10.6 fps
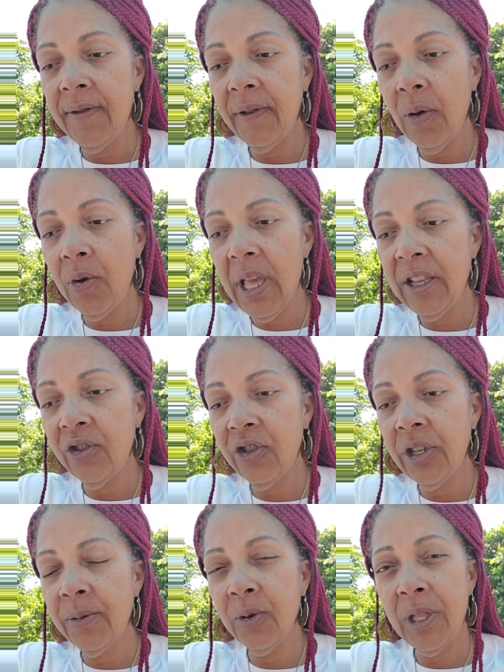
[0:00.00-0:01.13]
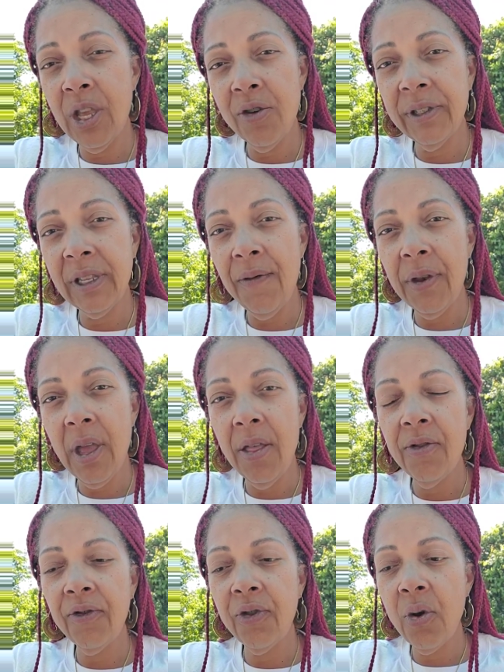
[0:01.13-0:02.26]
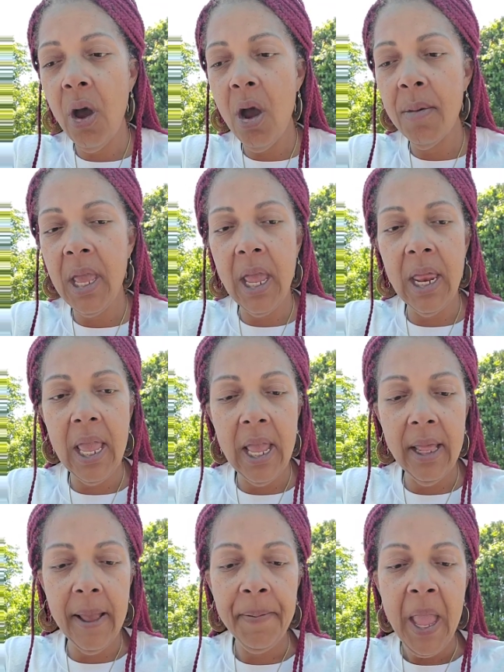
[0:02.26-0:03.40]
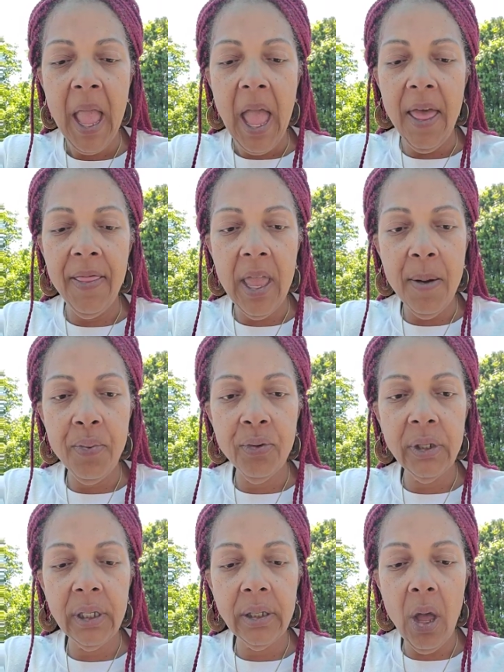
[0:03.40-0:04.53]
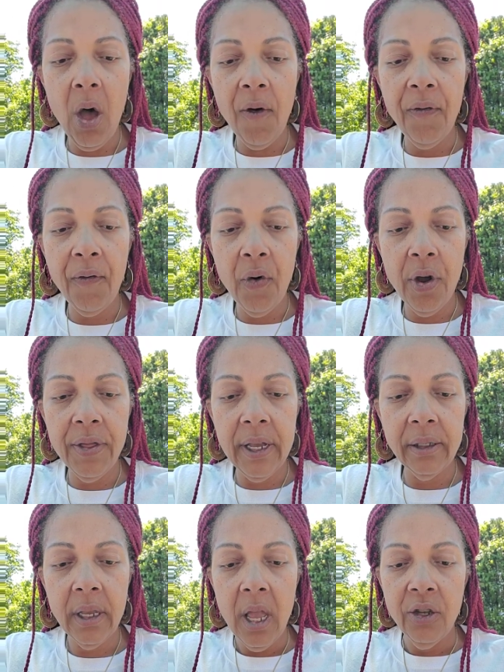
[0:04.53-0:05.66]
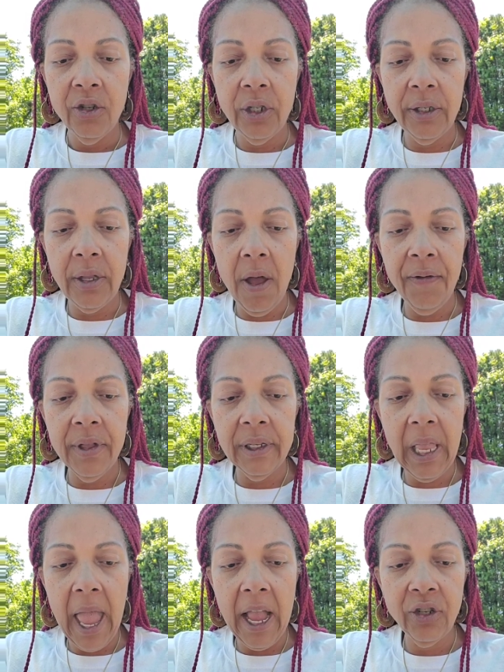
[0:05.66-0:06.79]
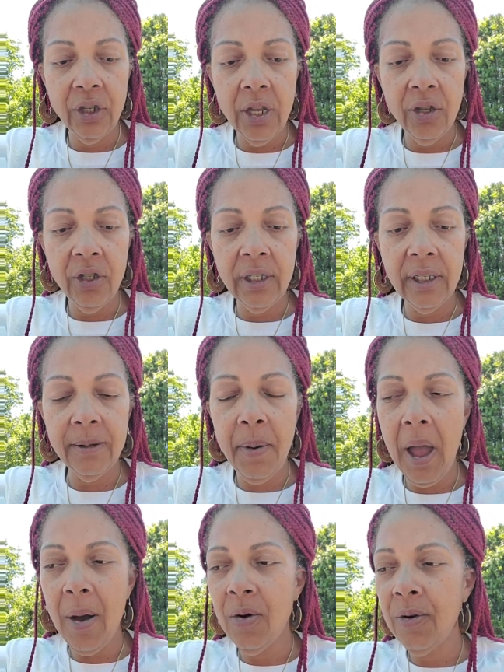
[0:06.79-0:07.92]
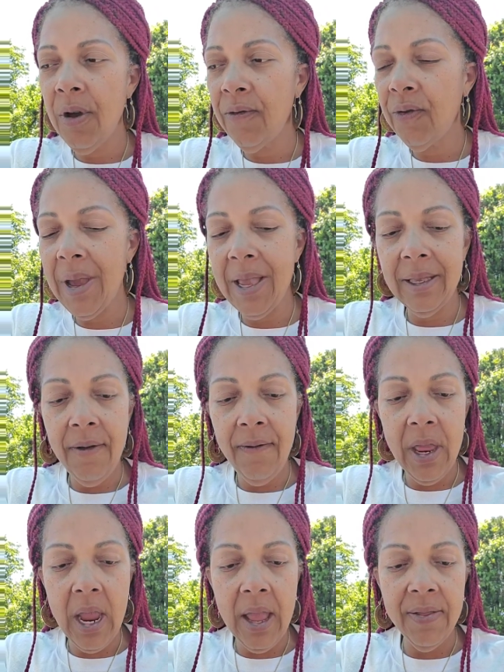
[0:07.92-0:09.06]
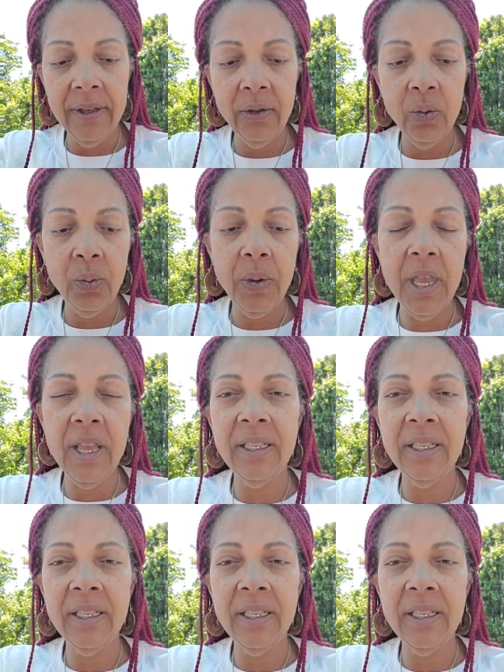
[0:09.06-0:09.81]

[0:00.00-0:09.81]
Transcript: this relationships within yourself and others through harmony and healing. And the Empress is all for this. She's all for this action. This is power of creativity, and this will be